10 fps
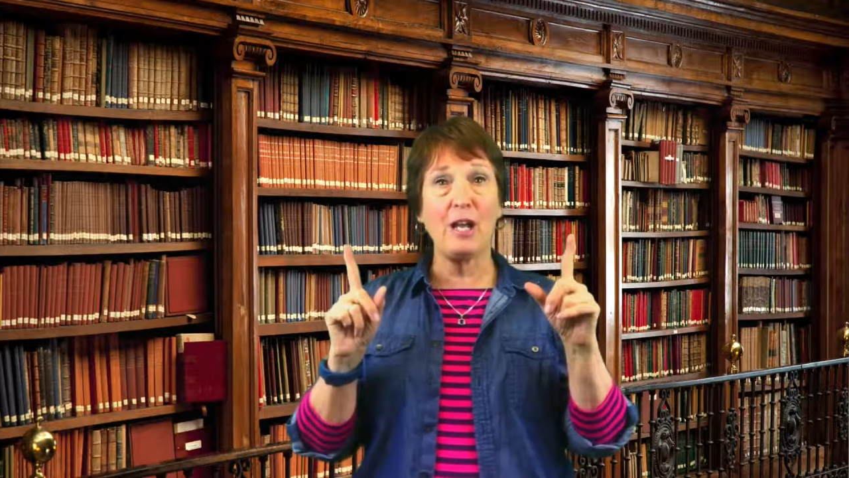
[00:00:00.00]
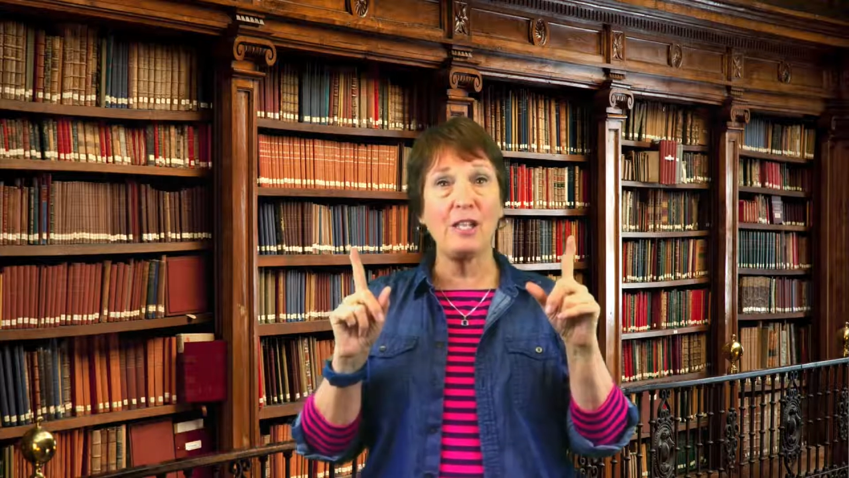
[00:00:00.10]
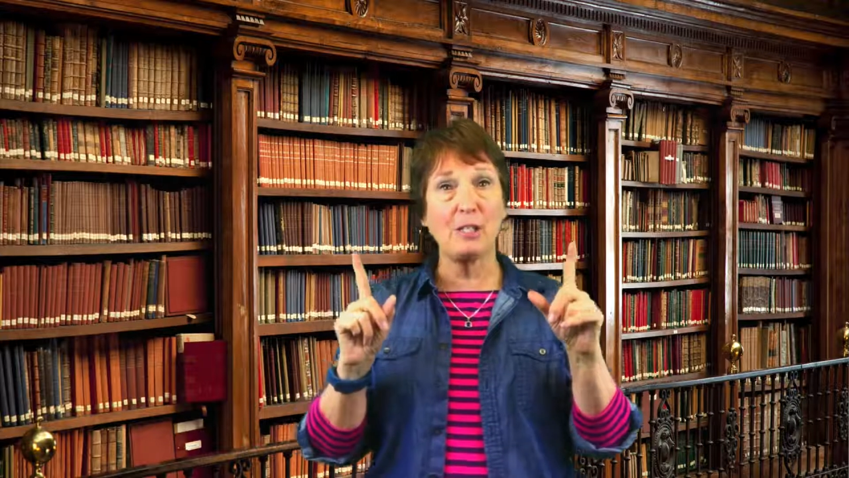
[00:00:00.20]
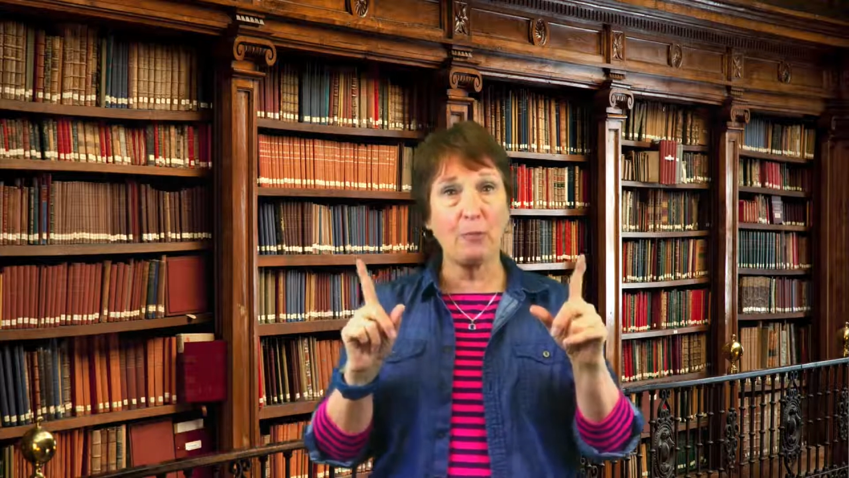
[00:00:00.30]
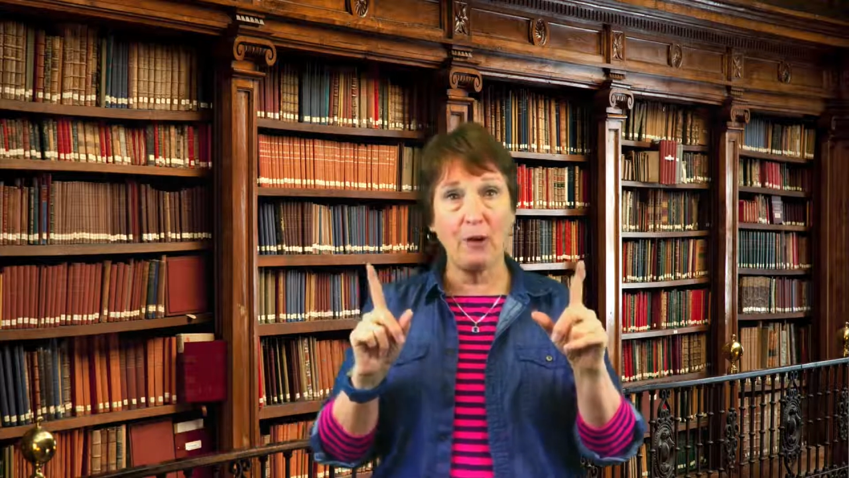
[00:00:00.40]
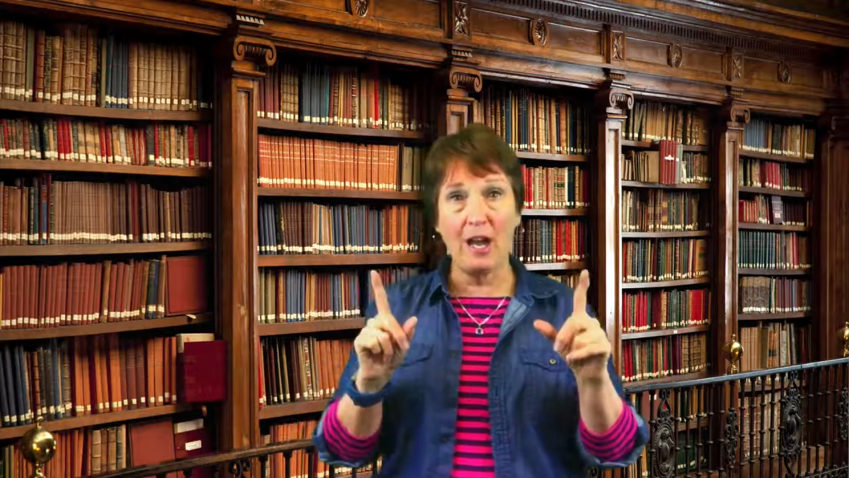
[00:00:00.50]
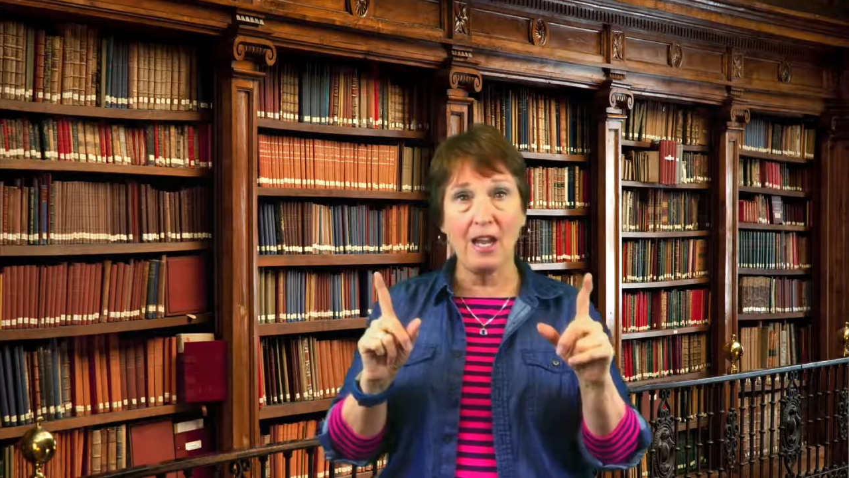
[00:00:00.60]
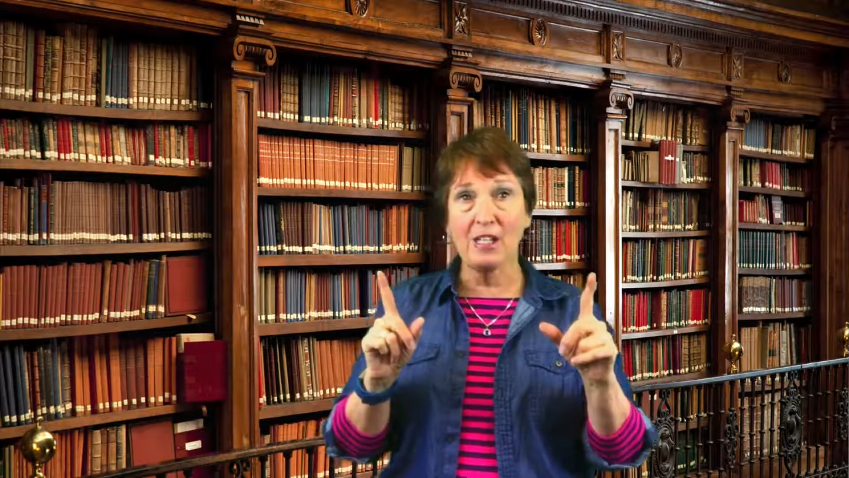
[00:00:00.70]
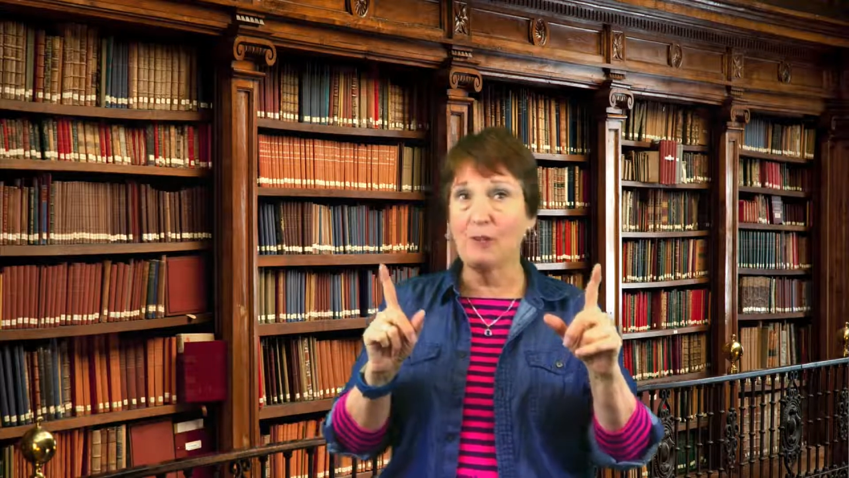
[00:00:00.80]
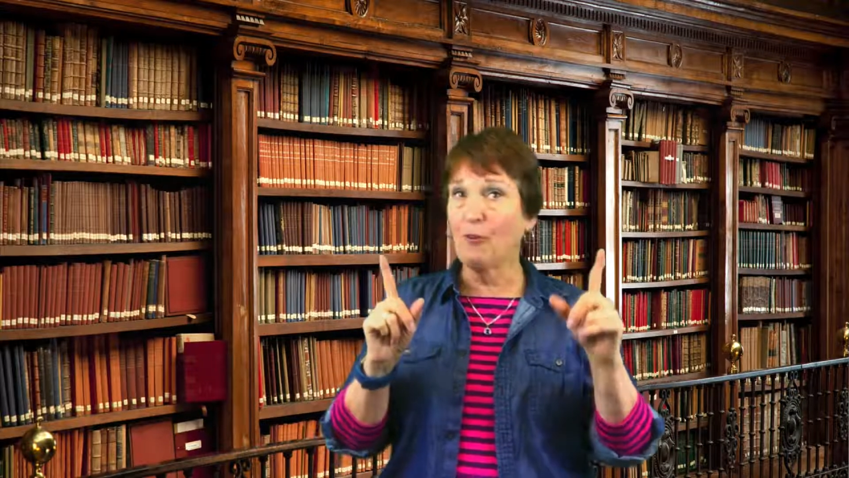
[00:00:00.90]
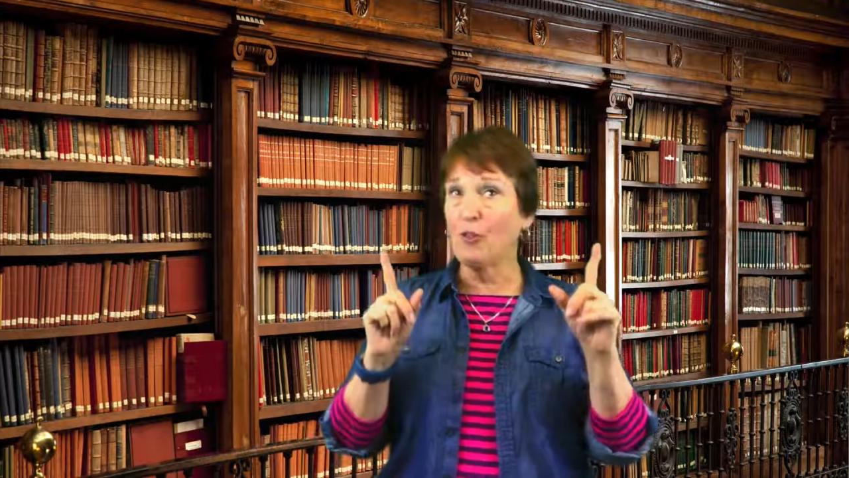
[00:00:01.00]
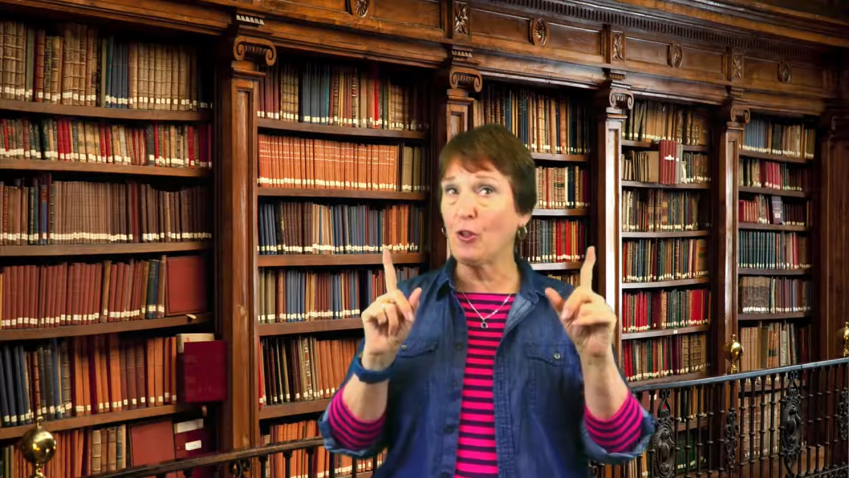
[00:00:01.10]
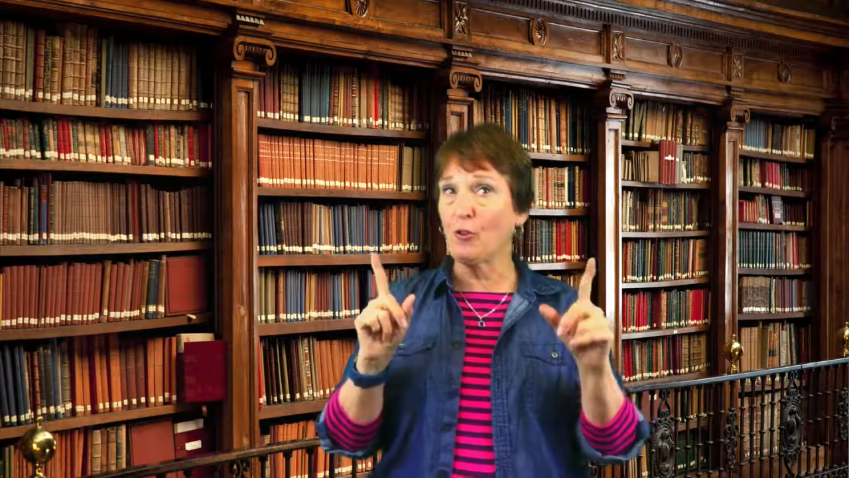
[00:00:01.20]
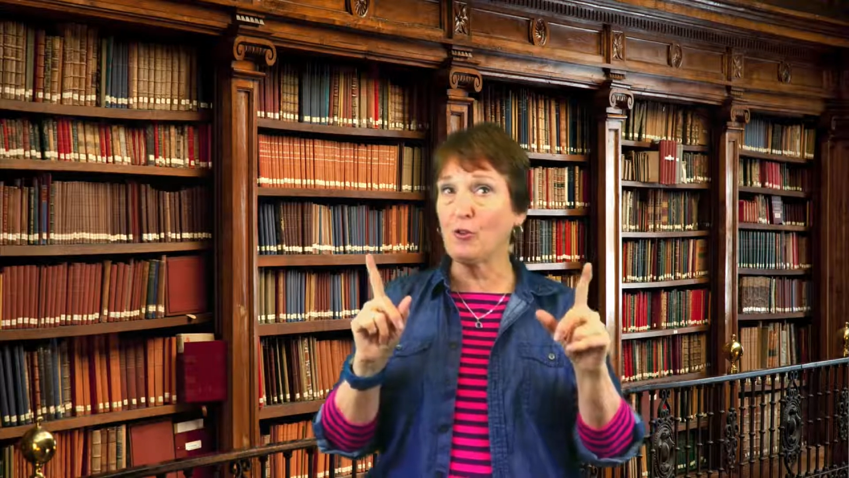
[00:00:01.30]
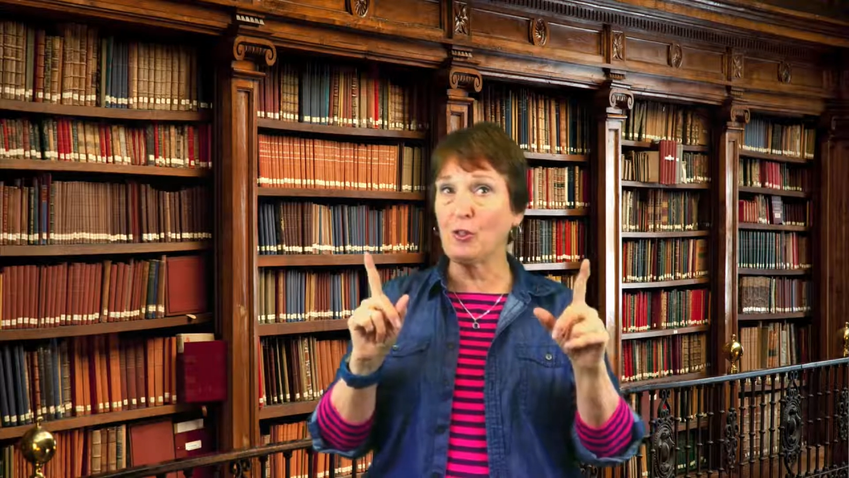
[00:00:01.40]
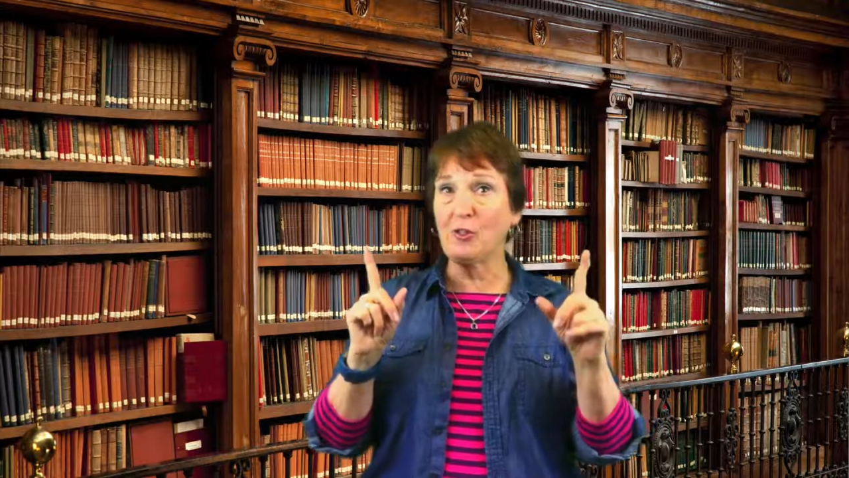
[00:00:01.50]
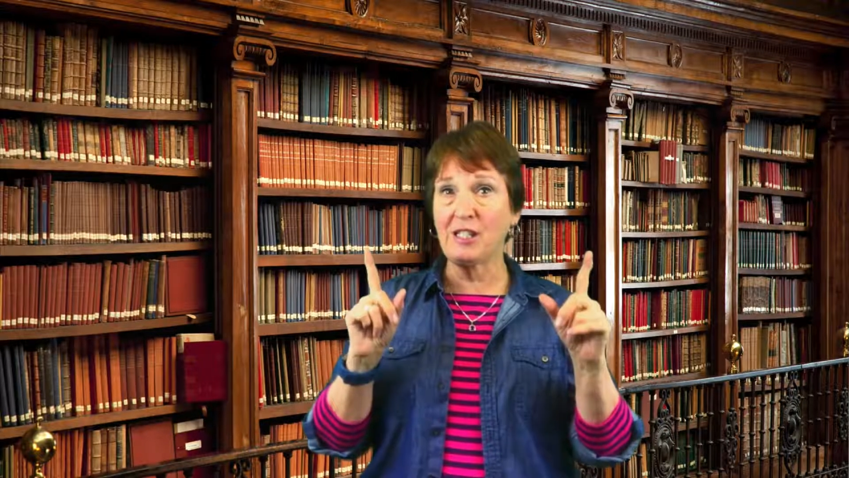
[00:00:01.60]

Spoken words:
a surprise for those who